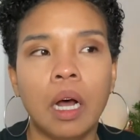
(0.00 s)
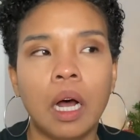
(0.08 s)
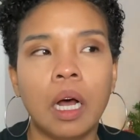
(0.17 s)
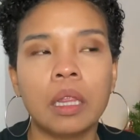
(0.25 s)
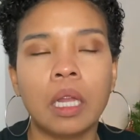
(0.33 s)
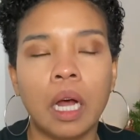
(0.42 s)

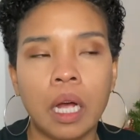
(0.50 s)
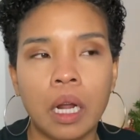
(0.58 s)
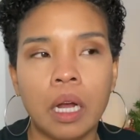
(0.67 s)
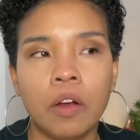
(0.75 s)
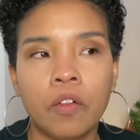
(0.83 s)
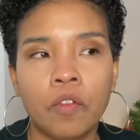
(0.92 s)
lot
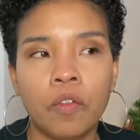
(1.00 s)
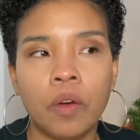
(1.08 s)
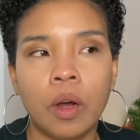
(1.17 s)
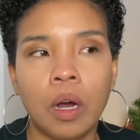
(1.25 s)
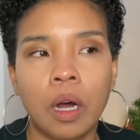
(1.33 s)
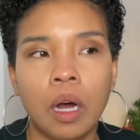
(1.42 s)
of
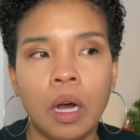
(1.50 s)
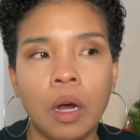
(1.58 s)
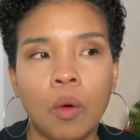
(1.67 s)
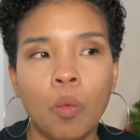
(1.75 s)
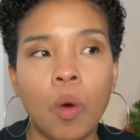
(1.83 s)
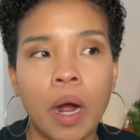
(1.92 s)

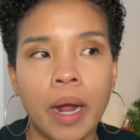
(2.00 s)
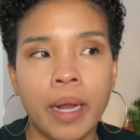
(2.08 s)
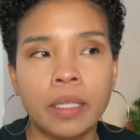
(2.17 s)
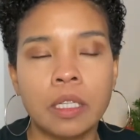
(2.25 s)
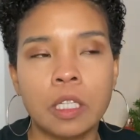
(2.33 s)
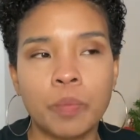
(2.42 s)

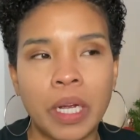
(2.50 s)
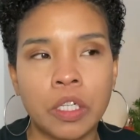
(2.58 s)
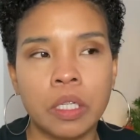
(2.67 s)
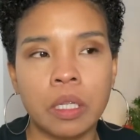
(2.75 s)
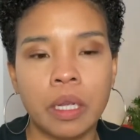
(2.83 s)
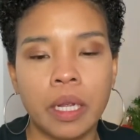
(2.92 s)
wines,
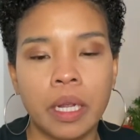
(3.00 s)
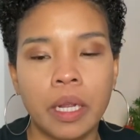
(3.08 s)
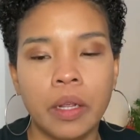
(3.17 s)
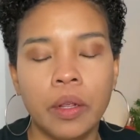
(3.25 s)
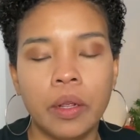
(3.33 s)
especially